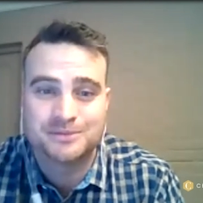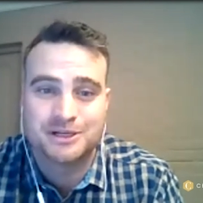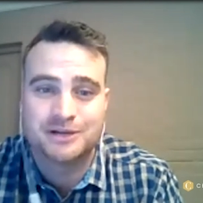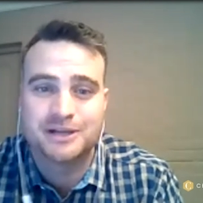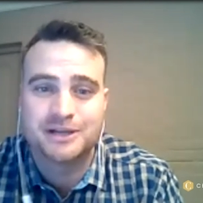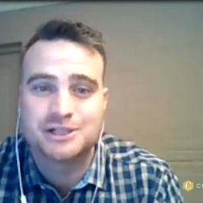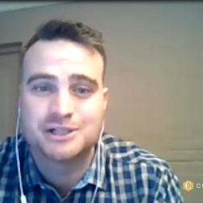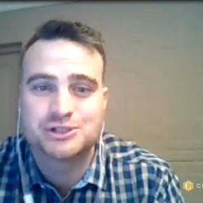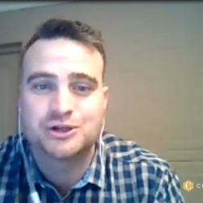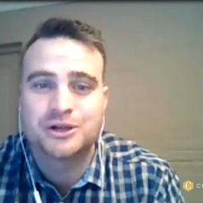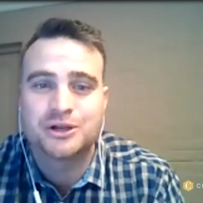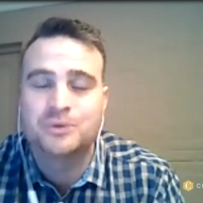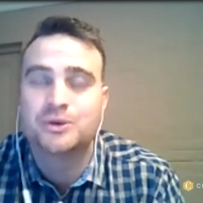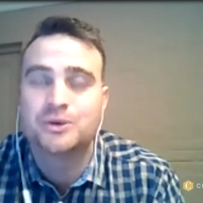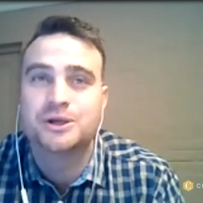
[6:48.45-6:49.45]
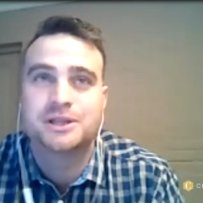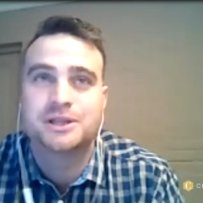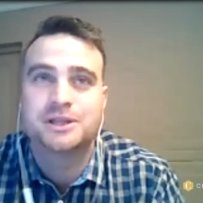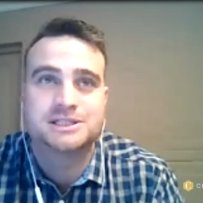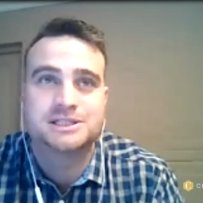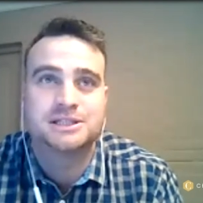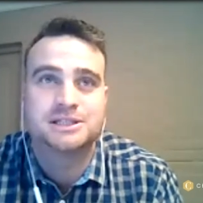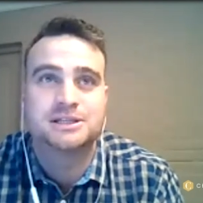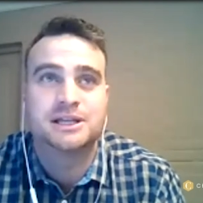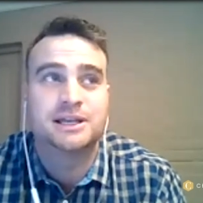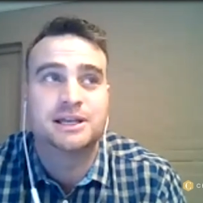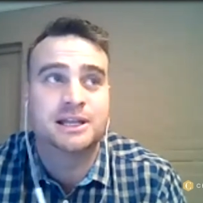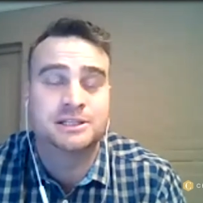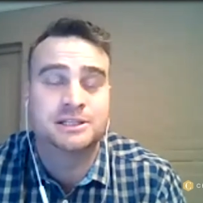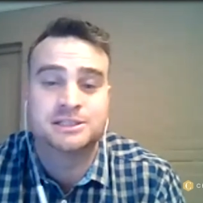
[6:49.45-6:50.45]
You know, it's not a word that's in,
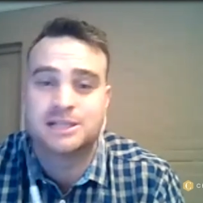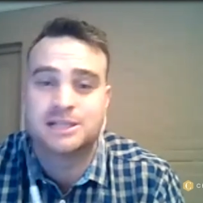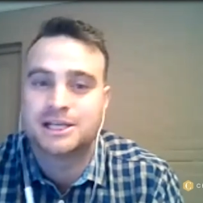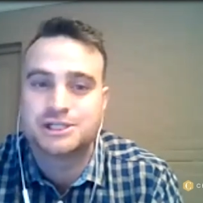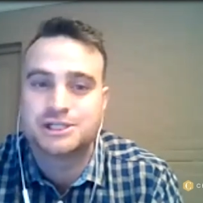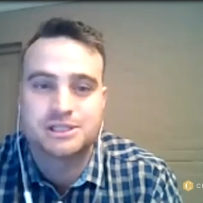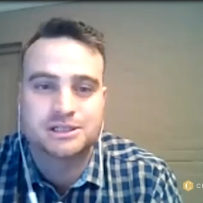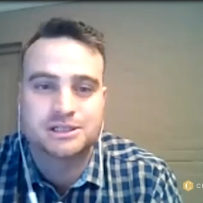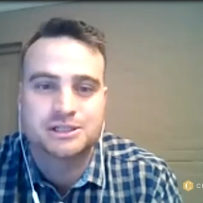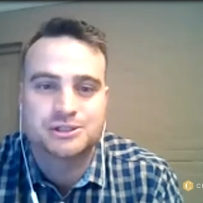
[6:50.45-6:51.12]
in legislation.